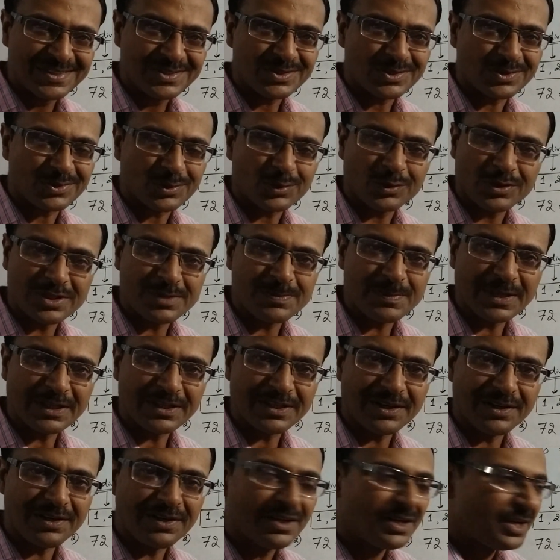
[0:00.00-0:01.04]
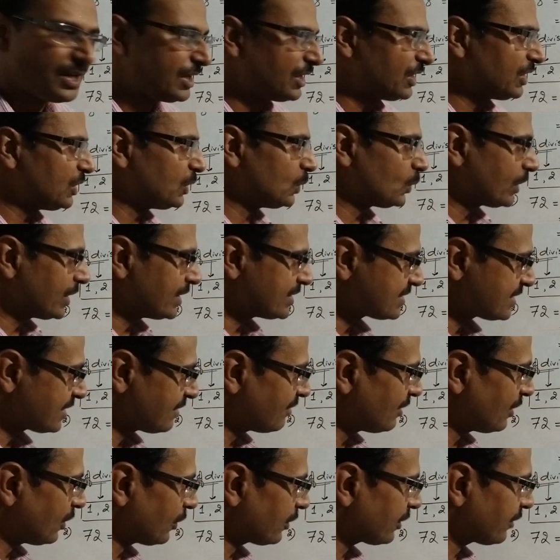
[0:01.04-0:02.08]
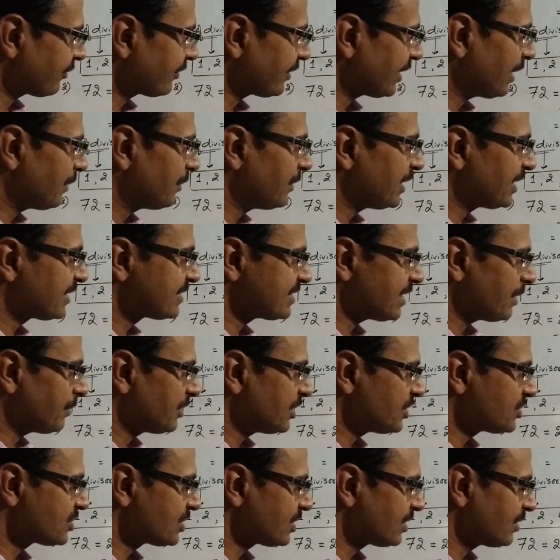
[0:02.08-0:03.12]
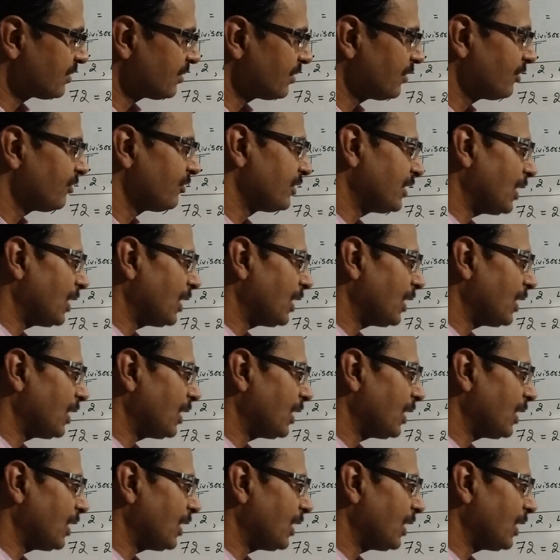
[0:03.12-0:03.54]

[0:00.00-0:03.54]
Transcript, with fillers: So through this method you can save a lot of time in examination.